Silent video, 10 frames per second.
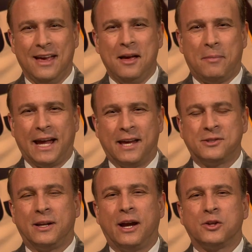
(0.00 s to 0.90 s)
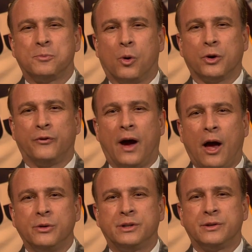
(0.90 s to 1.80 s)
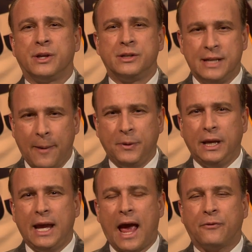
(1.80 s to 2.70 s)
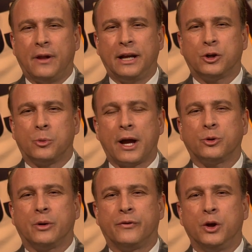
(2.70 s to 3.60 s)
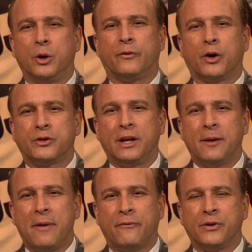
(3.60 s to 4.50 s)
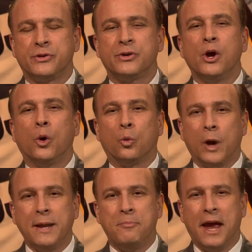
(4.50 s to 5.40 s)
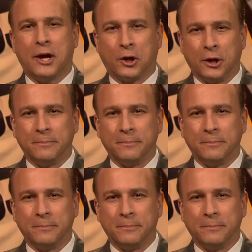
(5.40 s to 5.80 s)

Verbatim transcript: My guest today on Sports Files is the Deputy Athletic Director of the University of Memphis, Wren Baker.